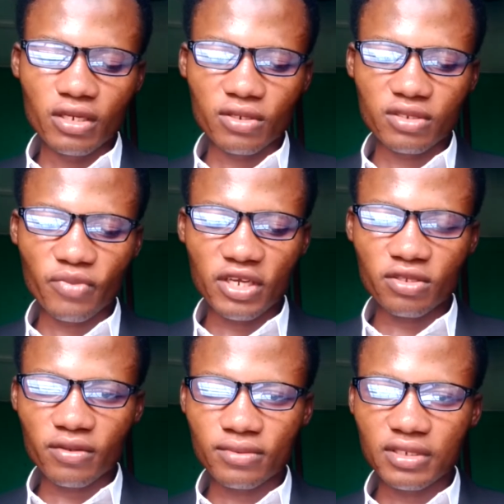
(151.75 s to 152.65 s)
Because
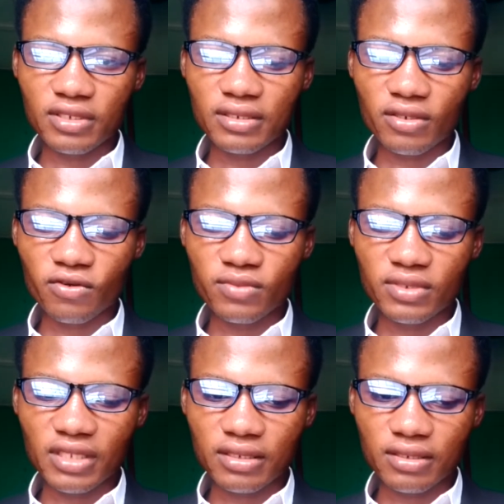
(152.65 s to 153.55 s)
based on certain
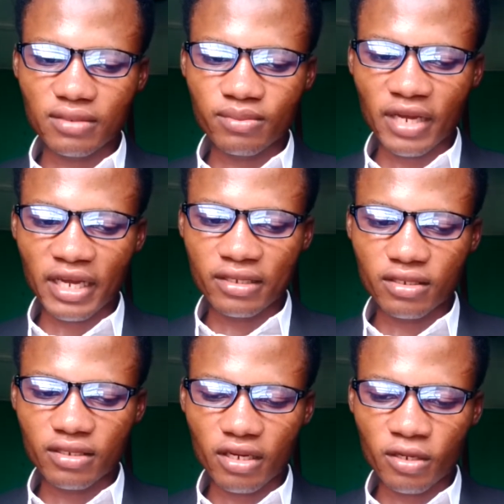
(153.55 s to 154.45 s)
circumstances, my
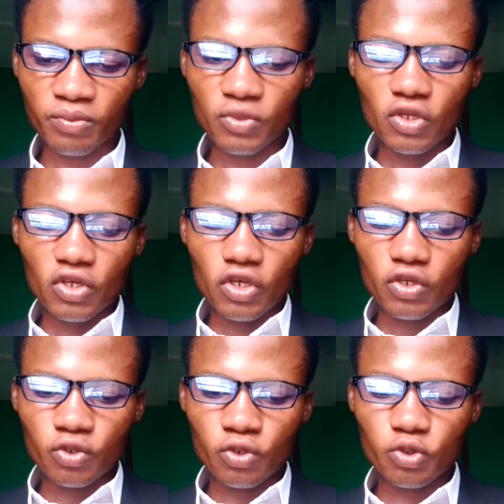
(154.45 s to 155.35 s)
um,
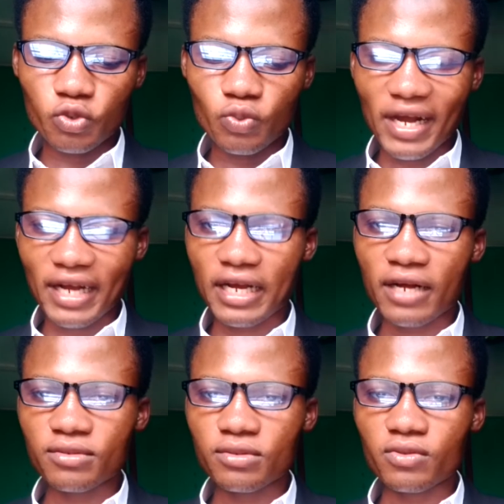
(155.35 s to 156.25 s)
YouTube
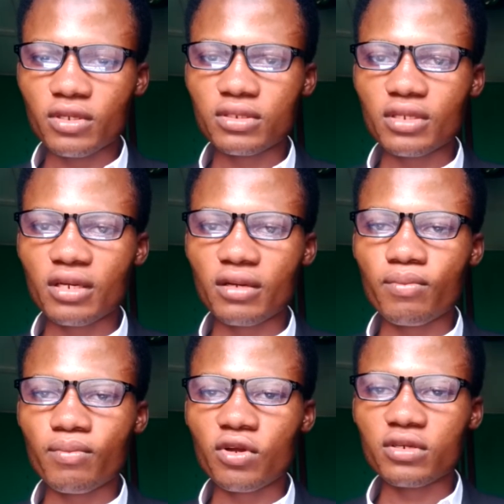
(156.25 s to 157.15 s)
account was uh,
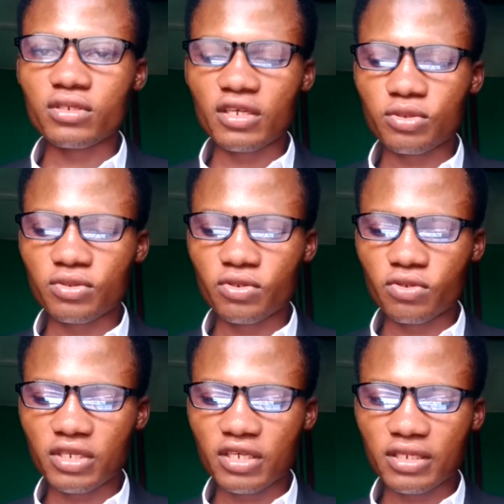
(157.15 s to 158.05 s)
blocked there,
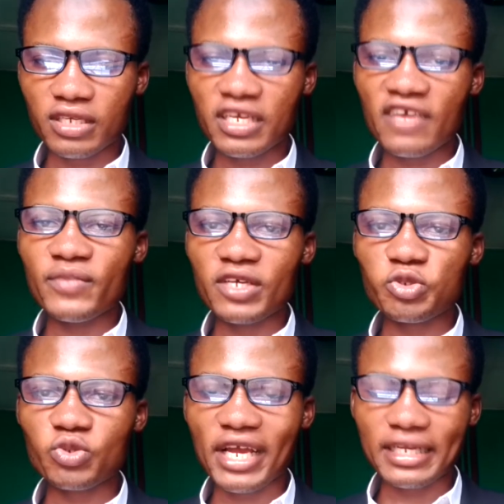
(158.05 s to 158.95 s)
so they, they gave me a
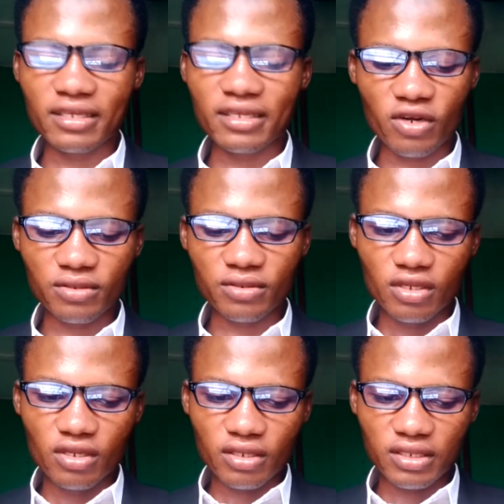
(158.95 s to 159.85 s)
strike about
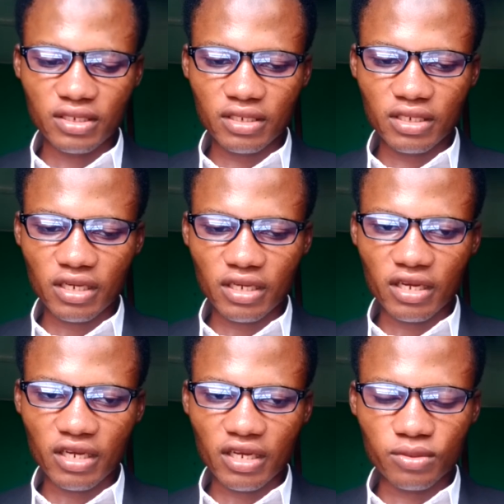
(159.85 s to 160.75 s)
I think uh,
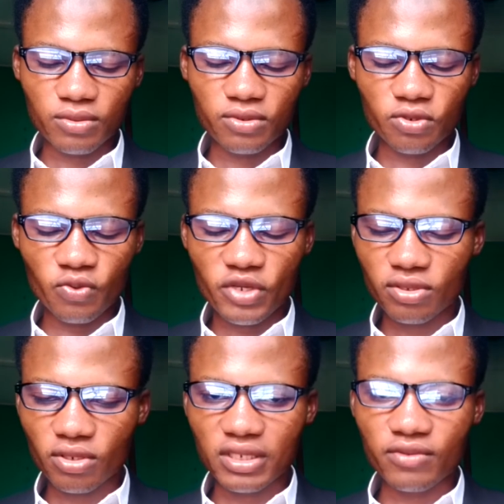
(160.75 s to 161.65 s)
uh, two
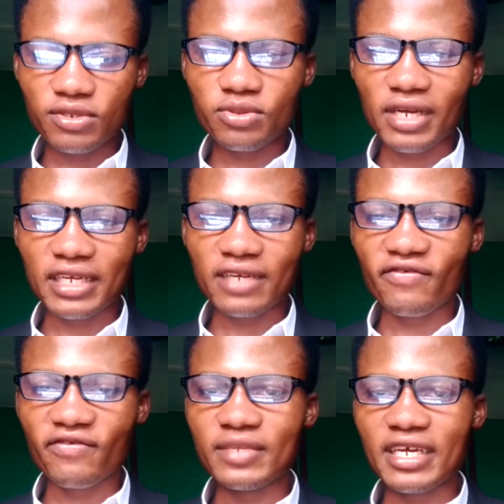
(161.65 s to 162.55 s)
weeks or three weeks strike, and
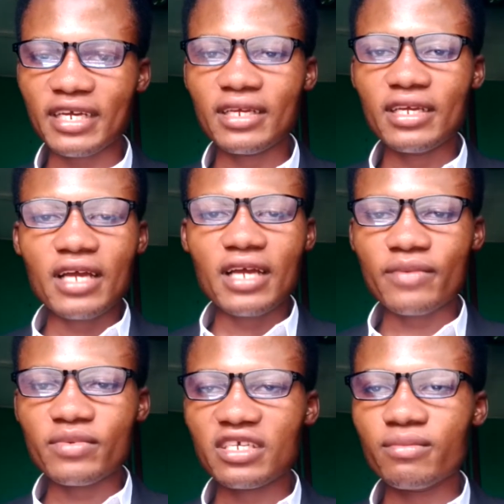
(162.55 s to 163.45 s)
from then I
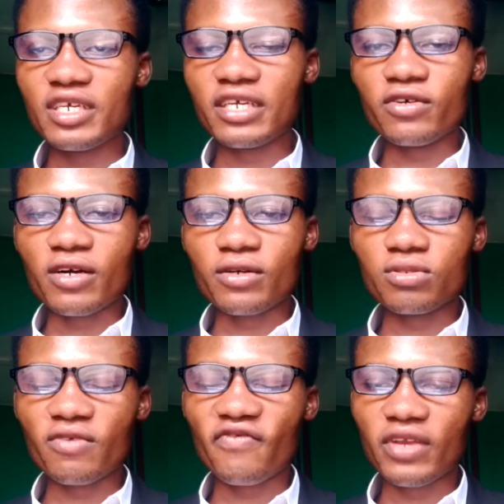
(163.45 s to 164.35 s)
became ill. I was
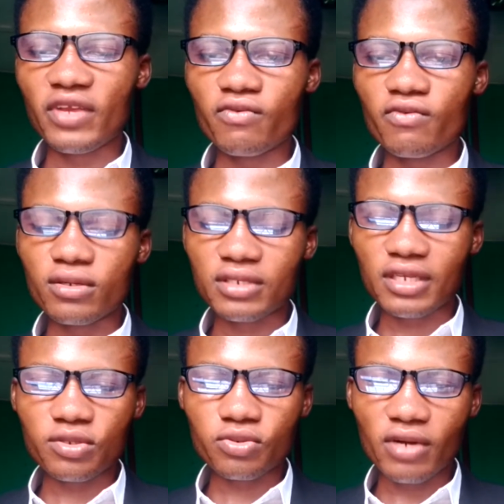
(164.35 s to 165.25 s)
not feeling well.
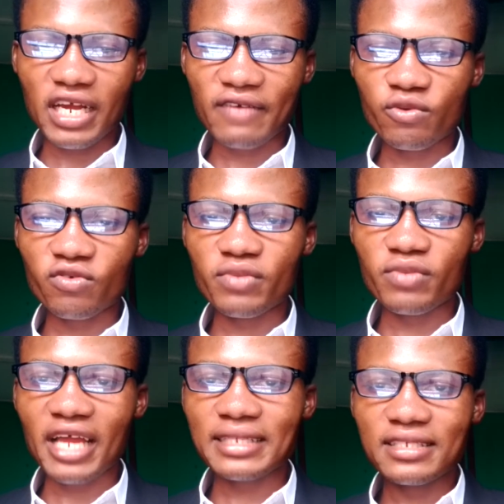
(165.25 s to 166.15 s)
That is why I have not
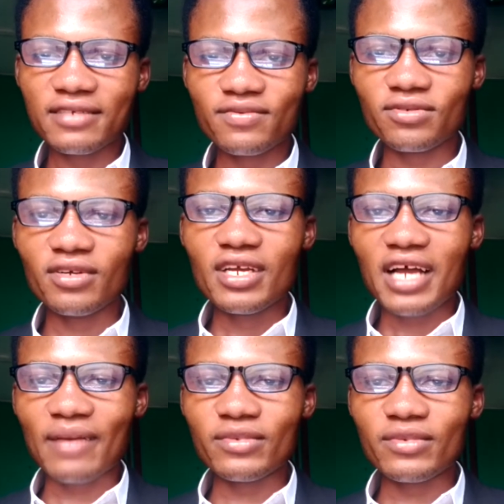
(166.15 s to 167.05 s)
been active to
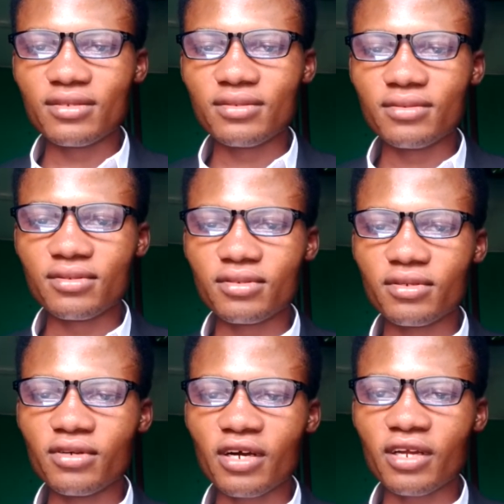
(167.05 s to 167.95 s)
update you.
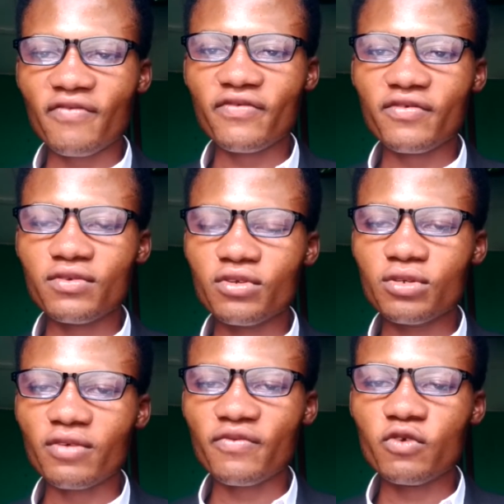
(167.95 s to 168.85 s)
So all of you,
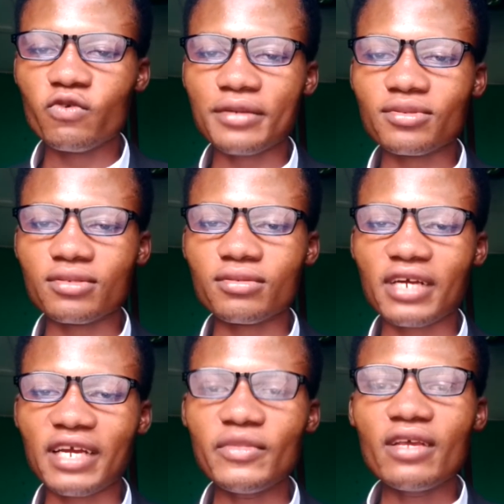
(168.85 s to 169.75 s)
those of you who have
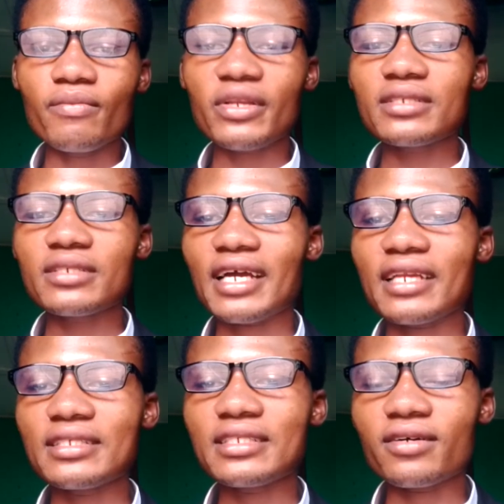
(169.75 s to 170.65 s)
subscribed, please
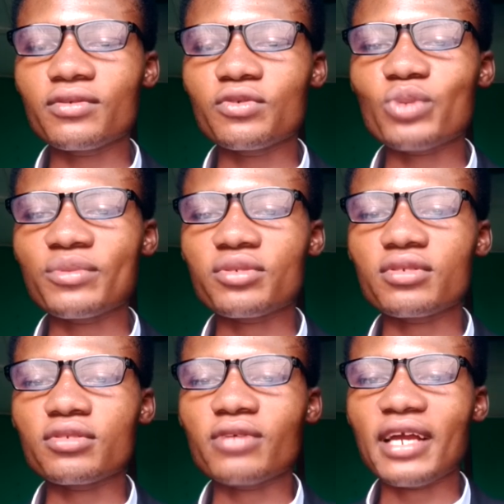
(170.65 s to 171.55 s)
kindly tell those who have not
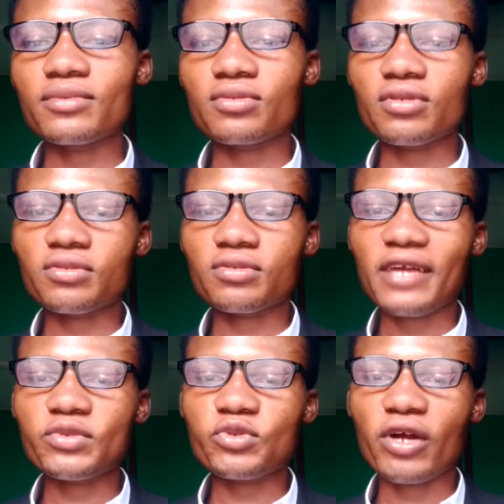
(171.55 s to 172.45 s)
subscribed to
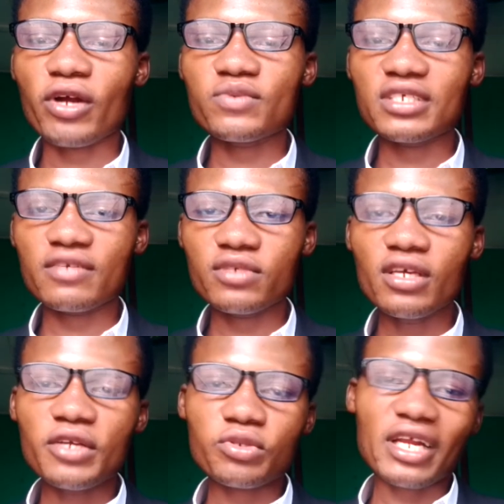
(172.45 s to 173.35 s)
subscribe to Rhauf TV so